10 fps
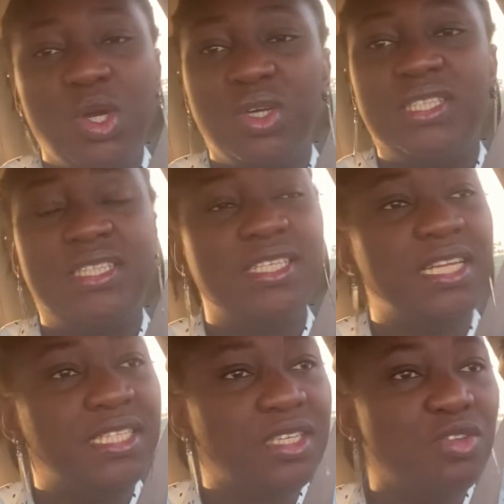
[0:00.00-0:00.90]
Or
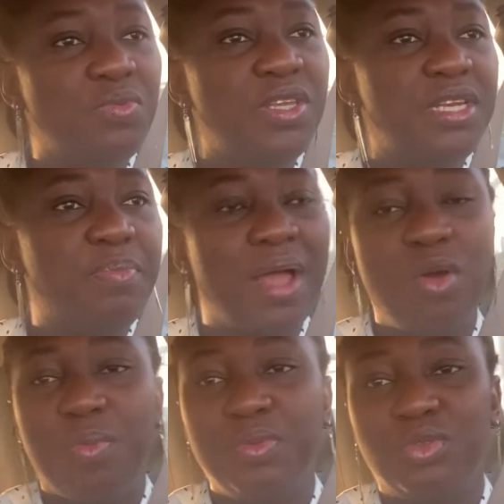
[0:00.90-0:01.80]
teenagers, no me in the park
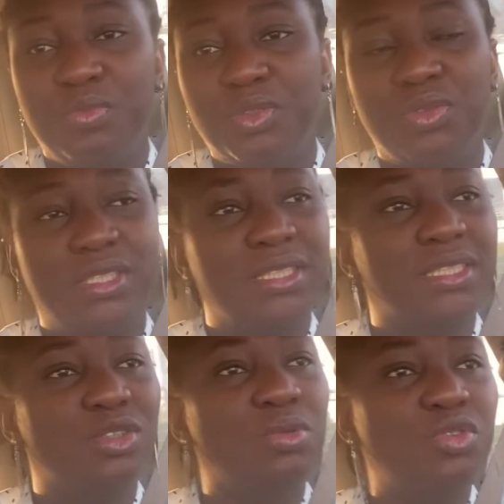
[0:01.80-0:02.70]
of
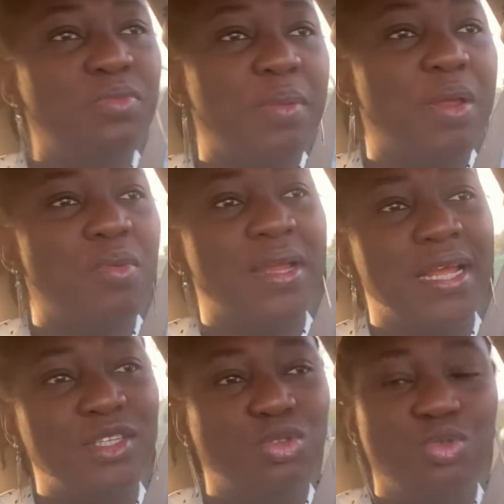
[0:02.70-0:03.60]
teenage. Baby, no
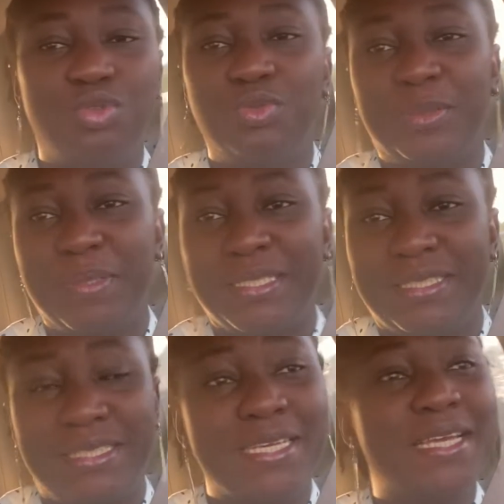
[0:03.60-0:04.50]
matter
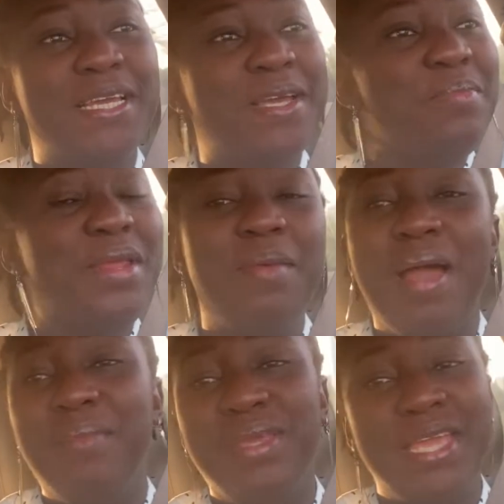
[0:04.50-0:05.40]
spirits. Many
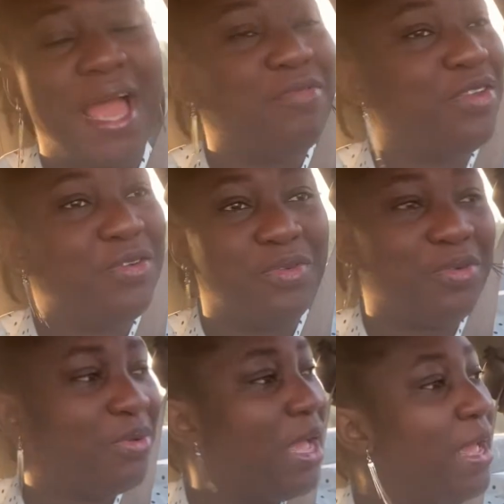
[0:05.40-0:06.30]
mammy are
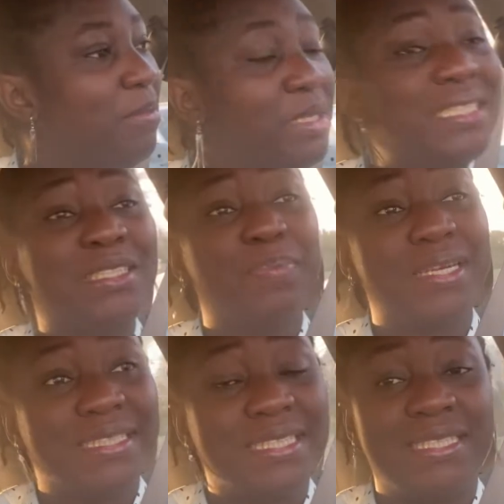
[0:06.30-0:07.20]
many
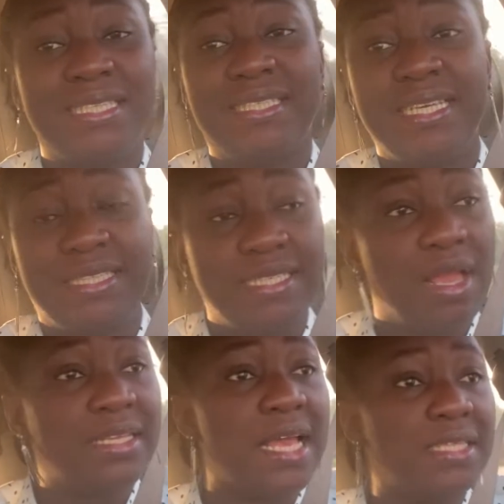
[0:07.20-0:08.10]
spirits, and I say,
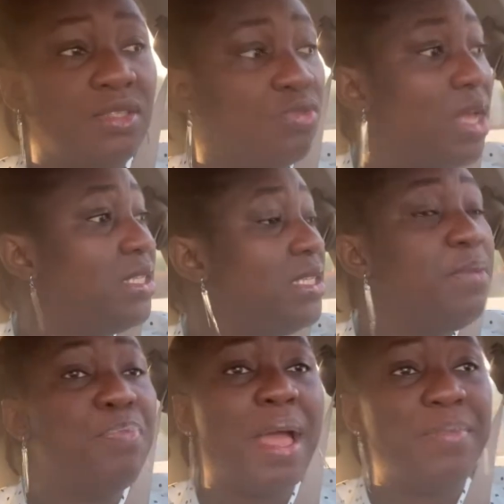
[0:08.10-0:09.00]
tears as is
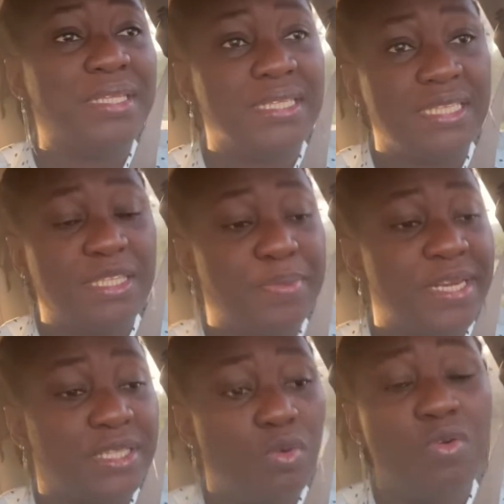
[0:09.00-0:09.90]
Nipa made it
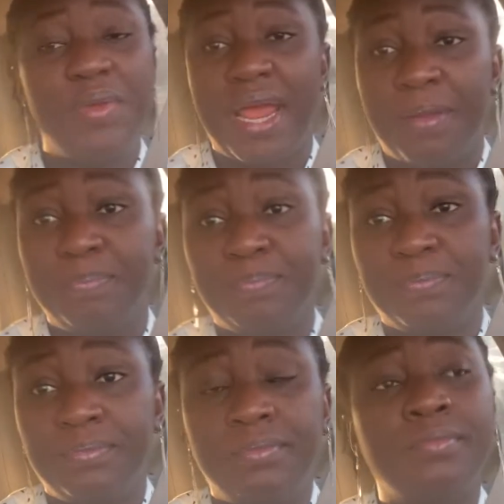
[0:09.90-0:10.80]
spirit, won't be that.
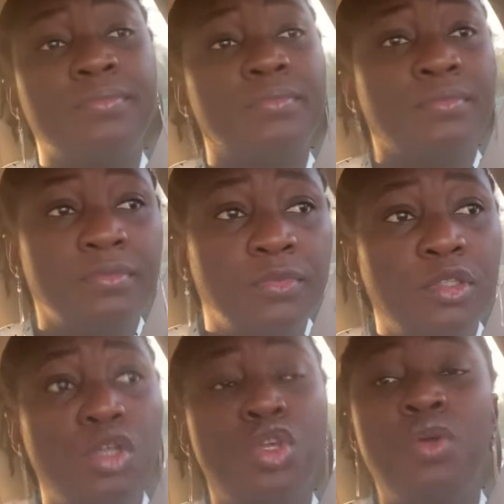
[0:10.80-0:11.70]

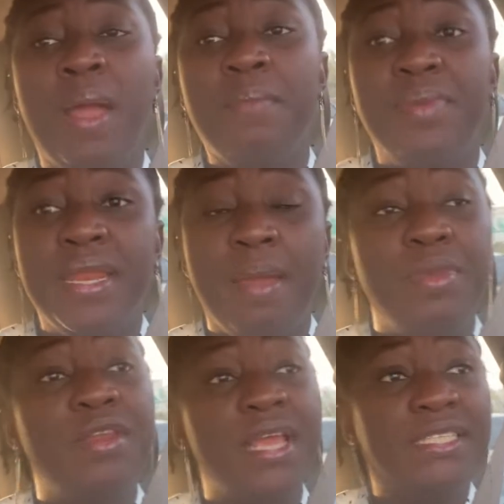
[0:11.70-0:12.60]
Human being, I
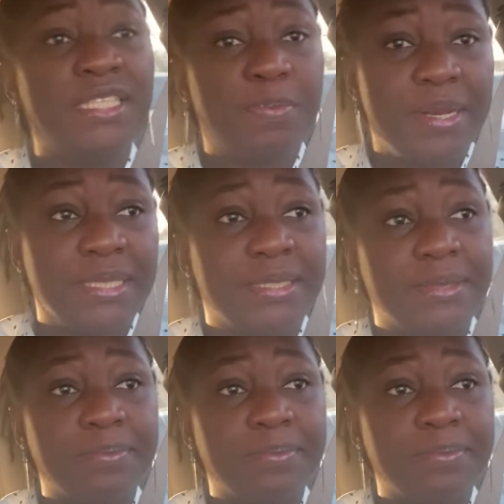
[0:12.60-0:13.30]
mean, raises spirits.